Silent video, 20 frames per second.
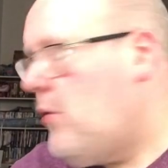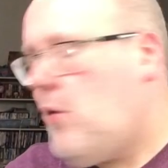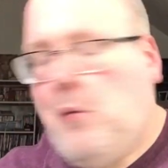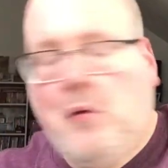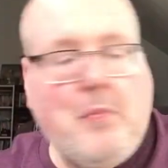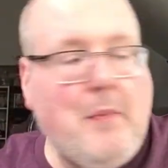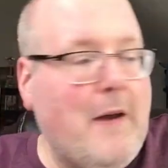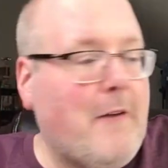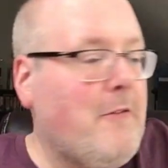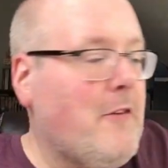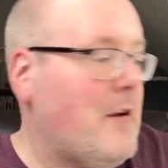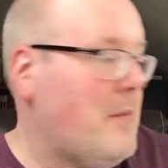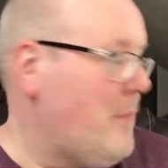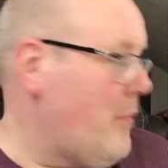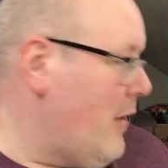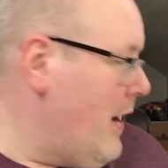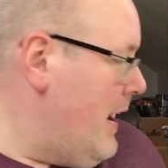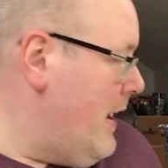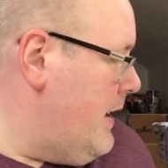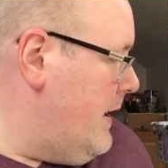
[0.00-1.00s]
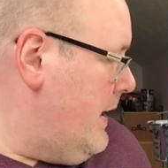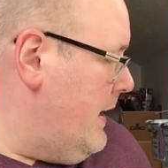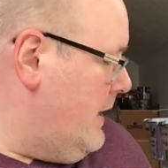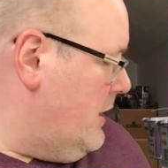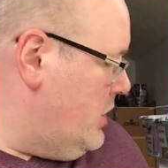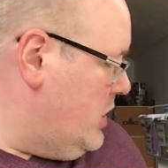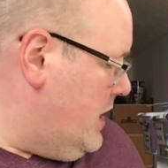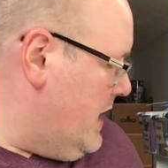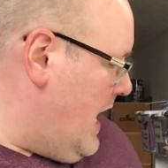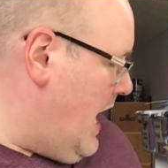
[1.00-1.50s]
with my friend Brandy.
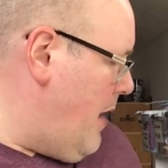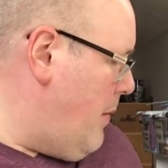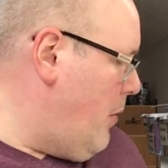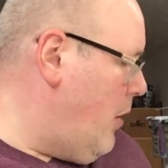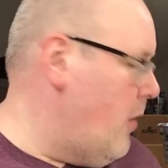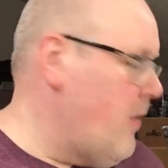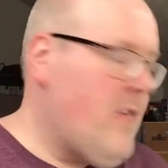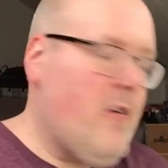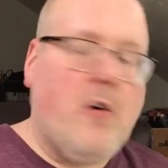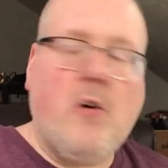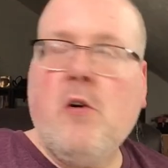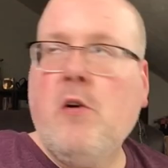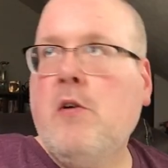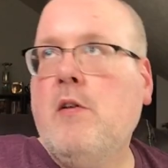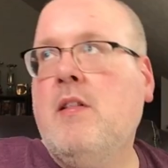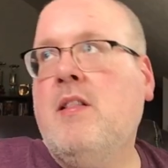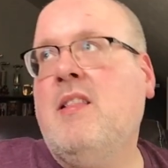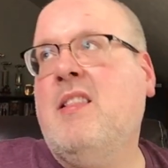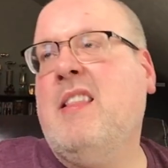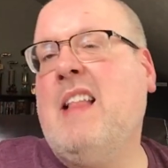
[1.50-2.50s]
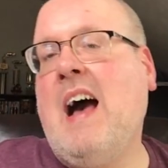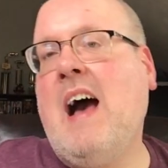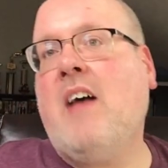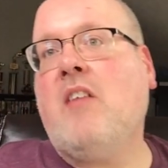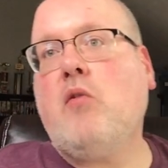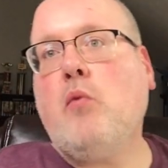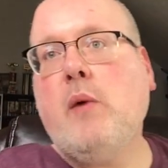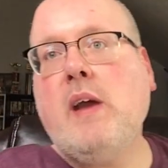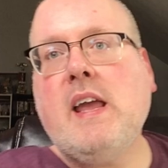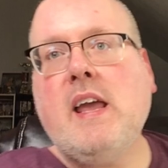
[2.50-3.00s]
She came over
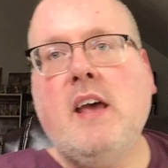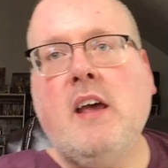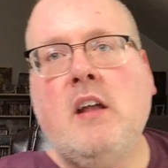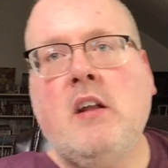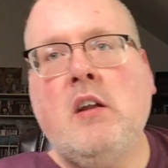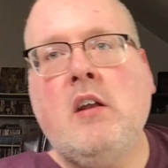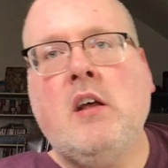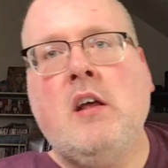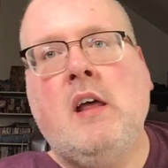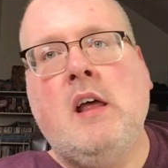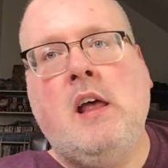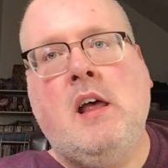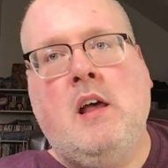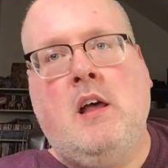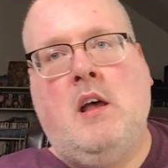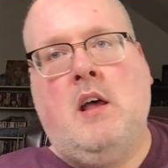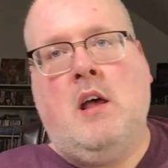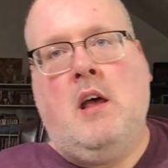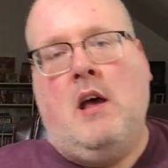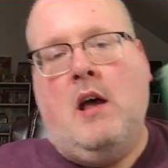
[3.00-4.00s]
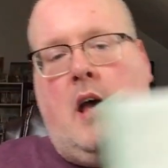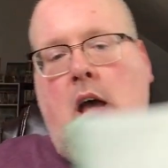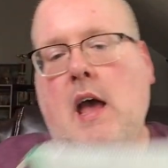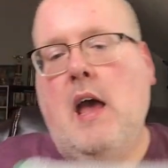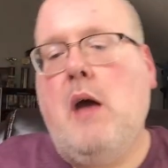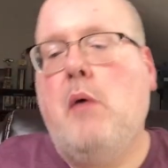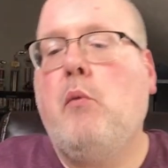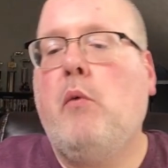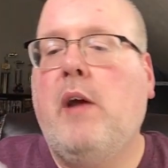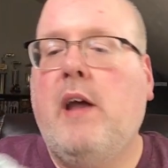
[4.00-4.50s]
last weekend
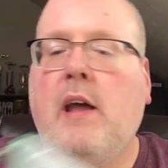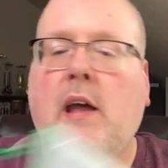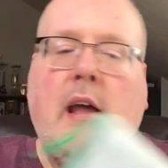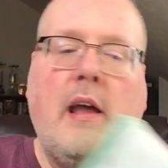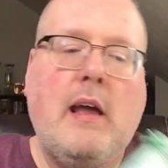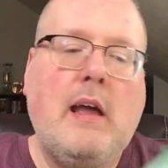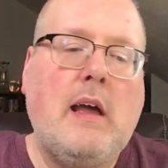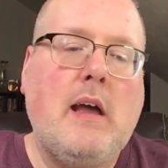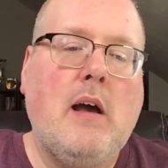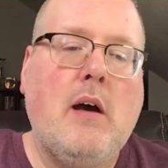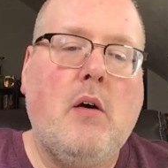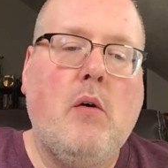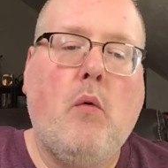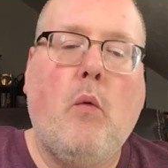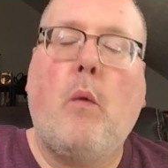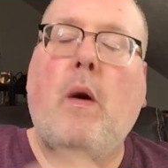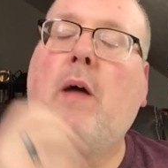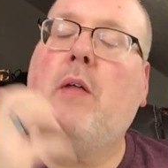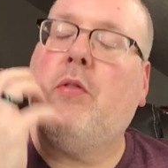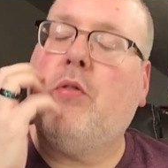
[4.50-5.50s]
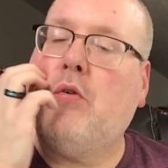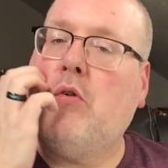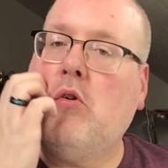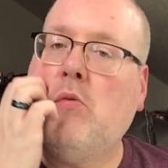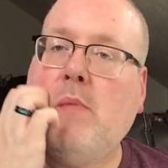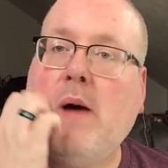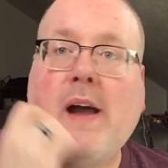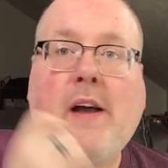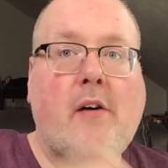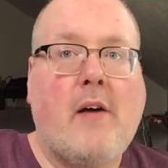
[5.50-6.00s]
and we went through
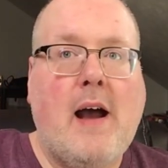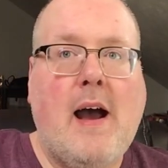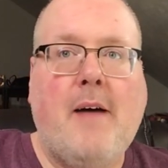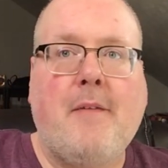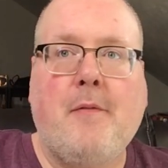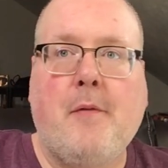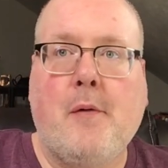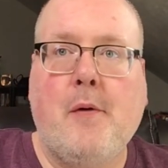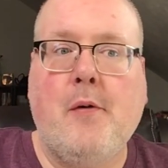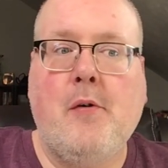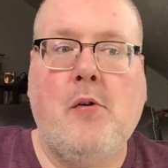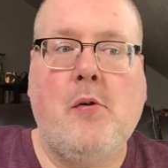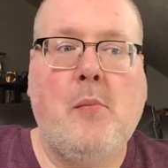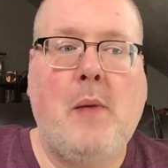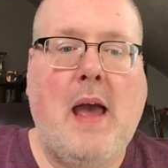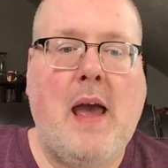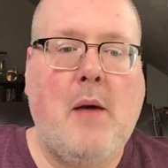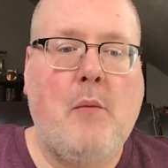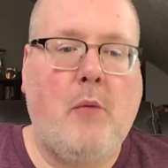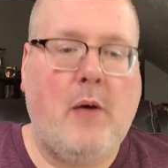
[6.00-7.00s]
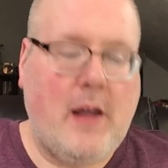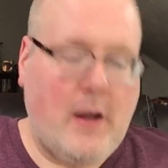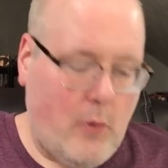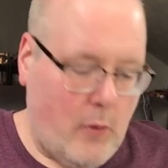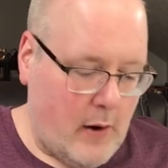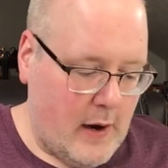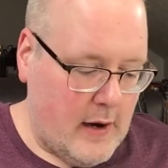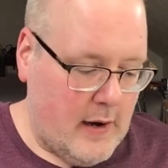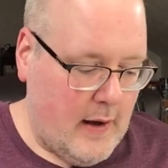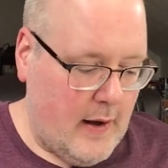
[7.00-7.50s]
my craft room and we
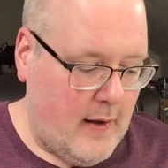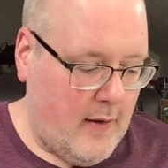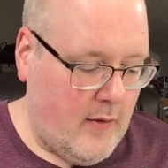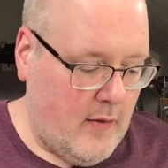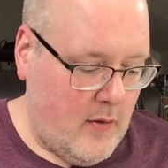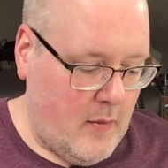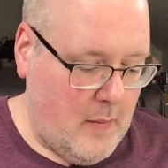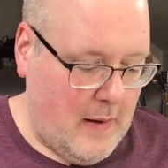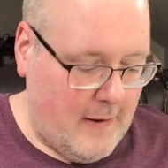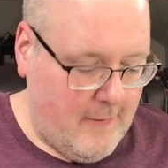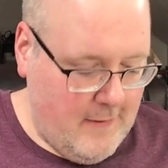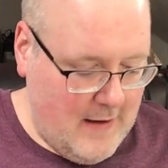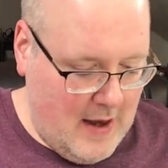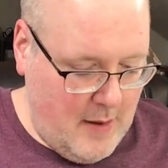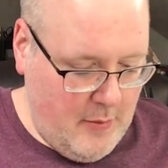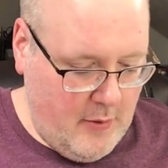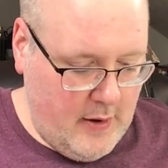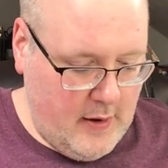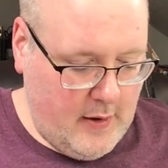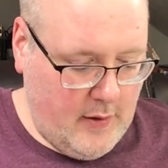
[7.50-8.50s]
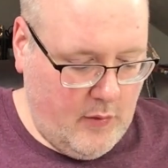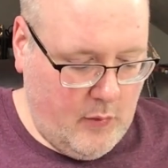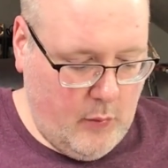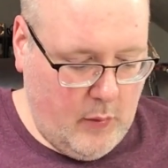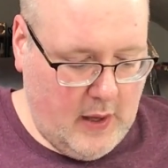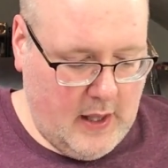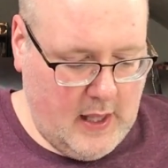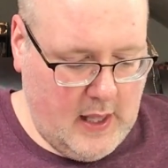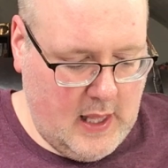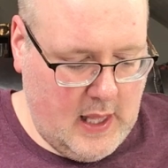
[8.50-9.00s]
organized my fabrics.
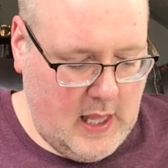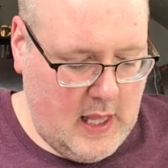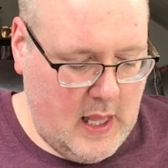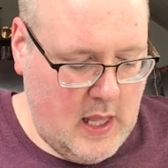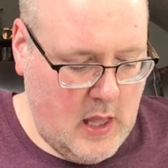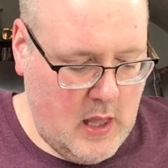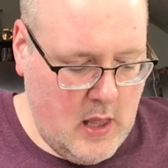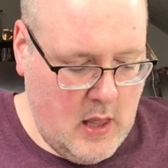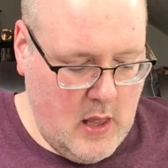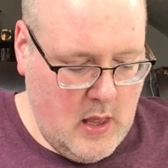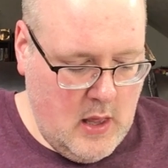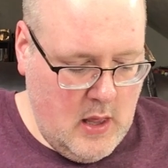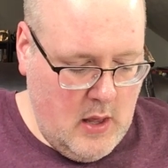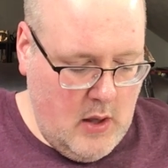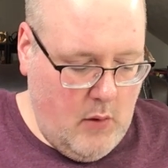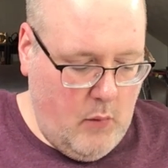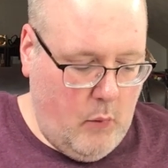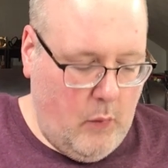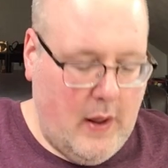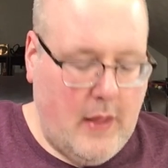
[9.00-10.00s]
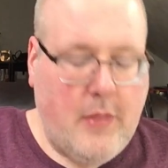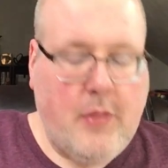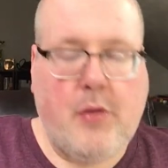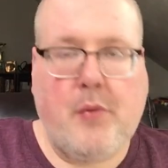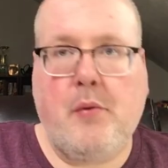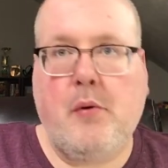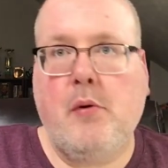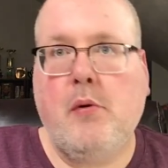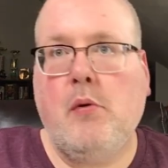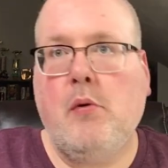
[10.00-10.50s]
We went
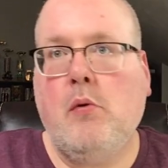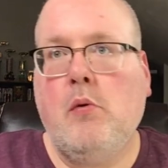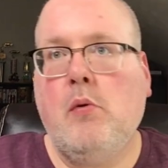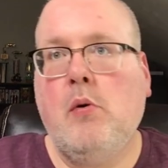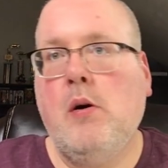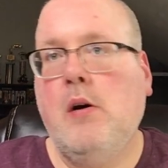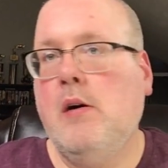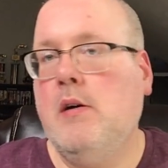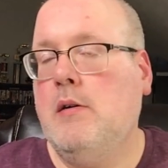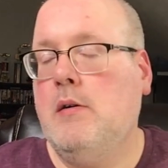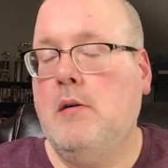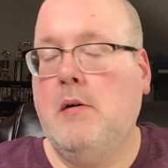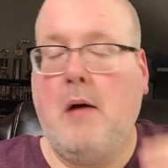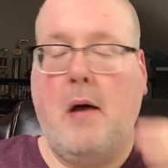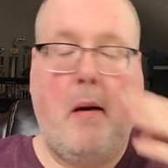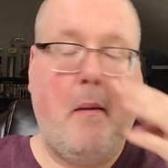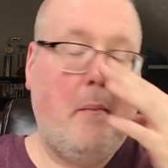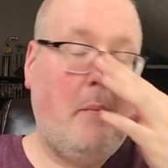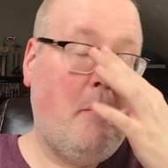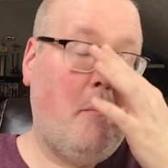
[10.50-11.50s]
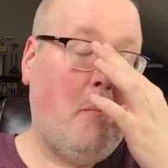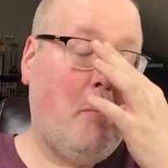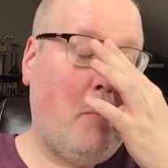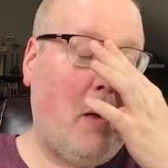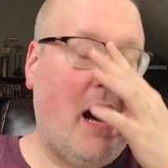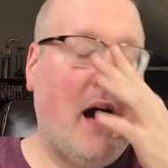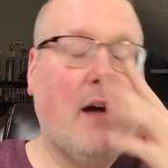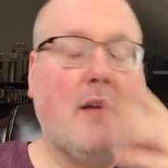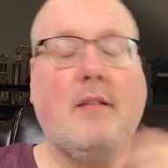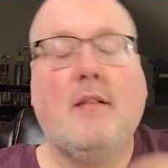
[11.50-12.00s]
through
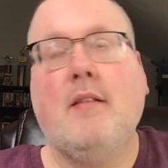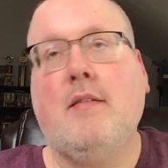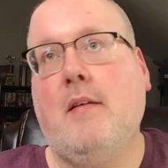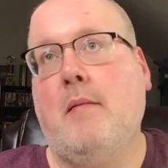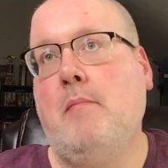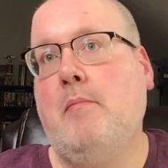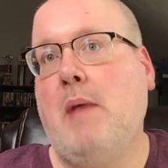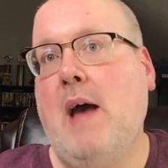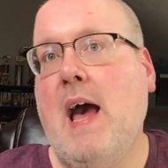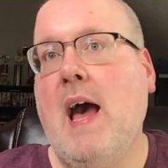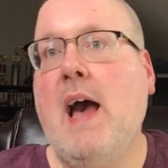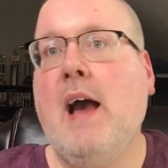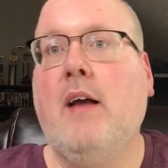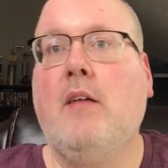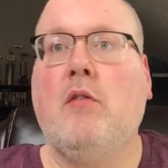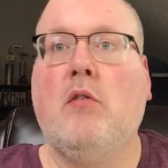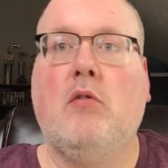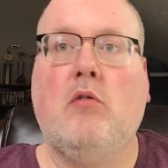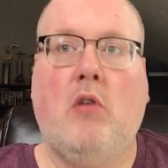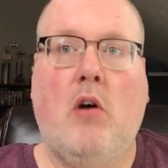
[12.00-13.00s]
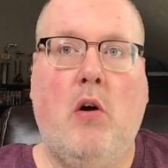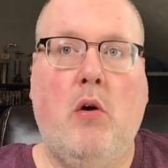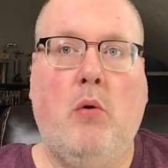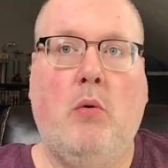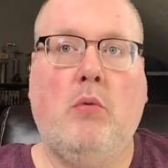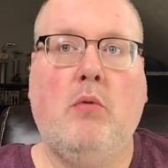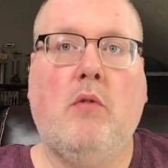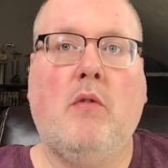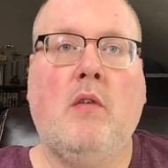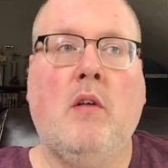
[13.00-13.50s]
boxes and bags and
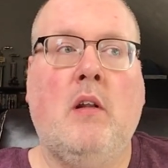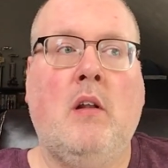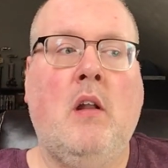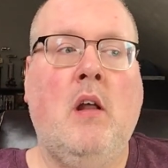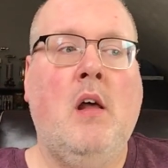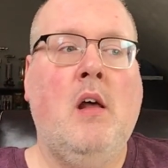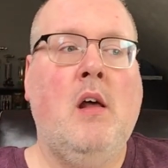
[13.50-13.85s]
totes, and